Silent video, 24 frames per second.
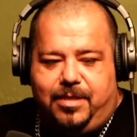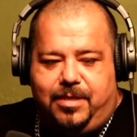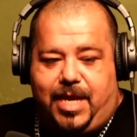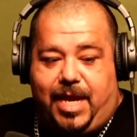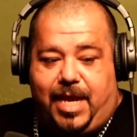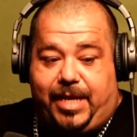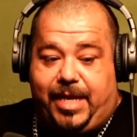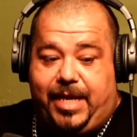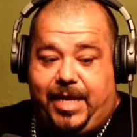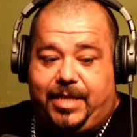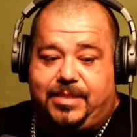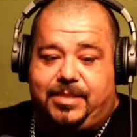
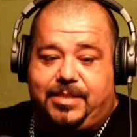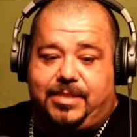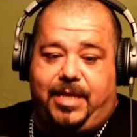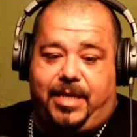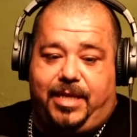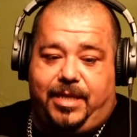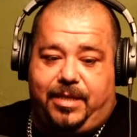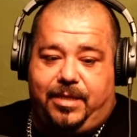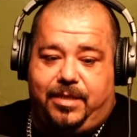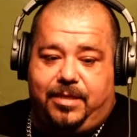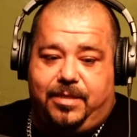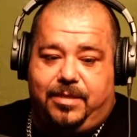I can't
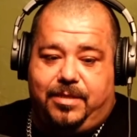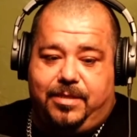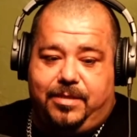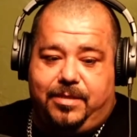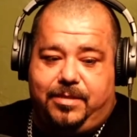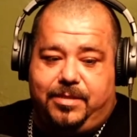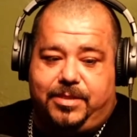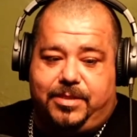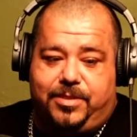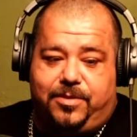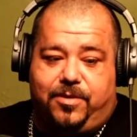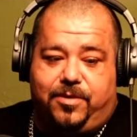sing,
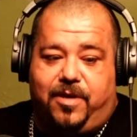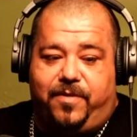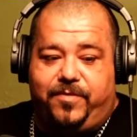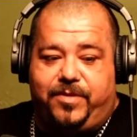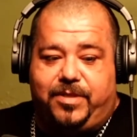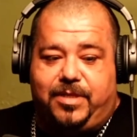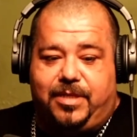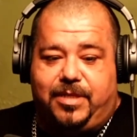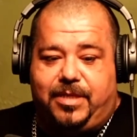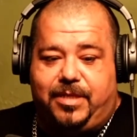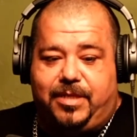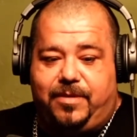so
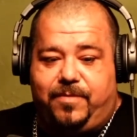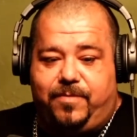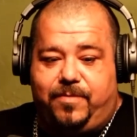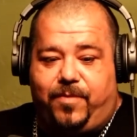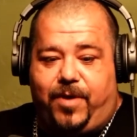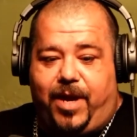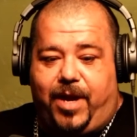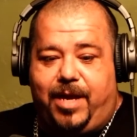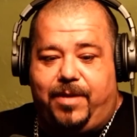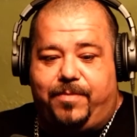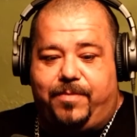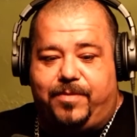obviously
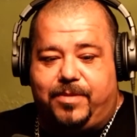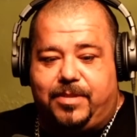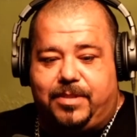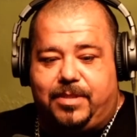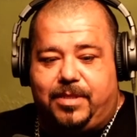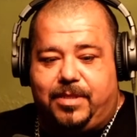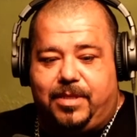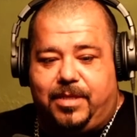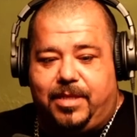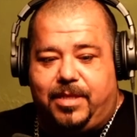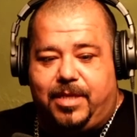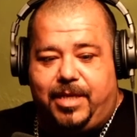rap was
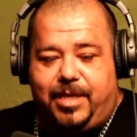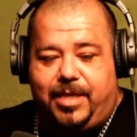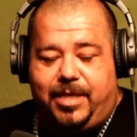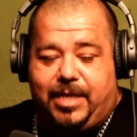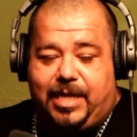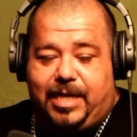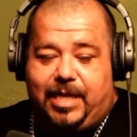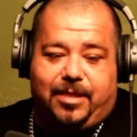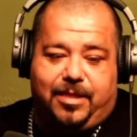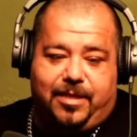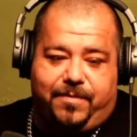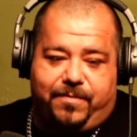the thing,
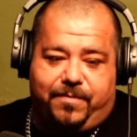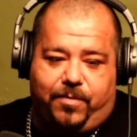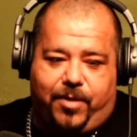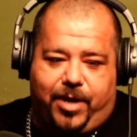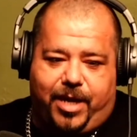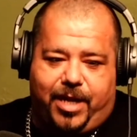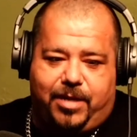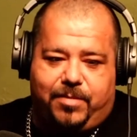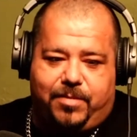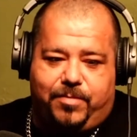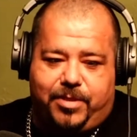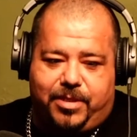and I loved
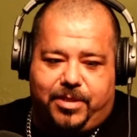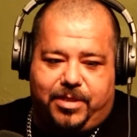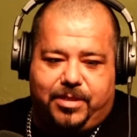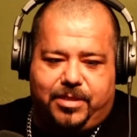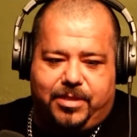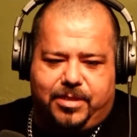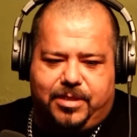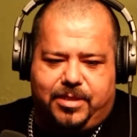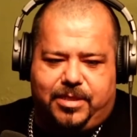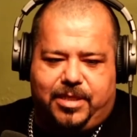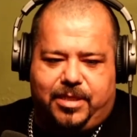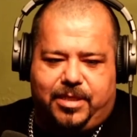rap, but
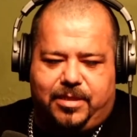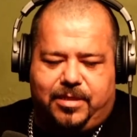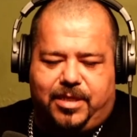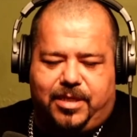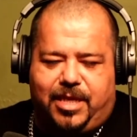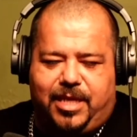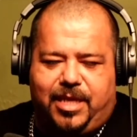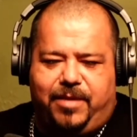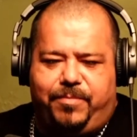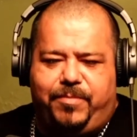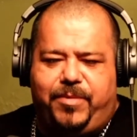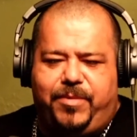it
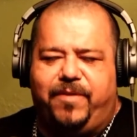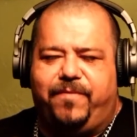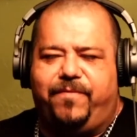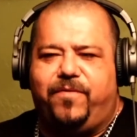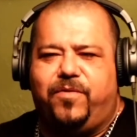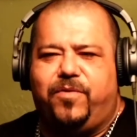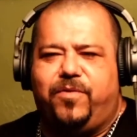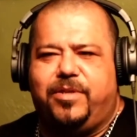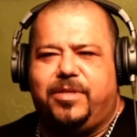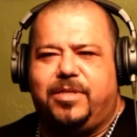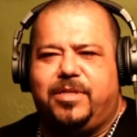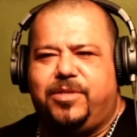gave me a
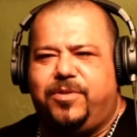voice.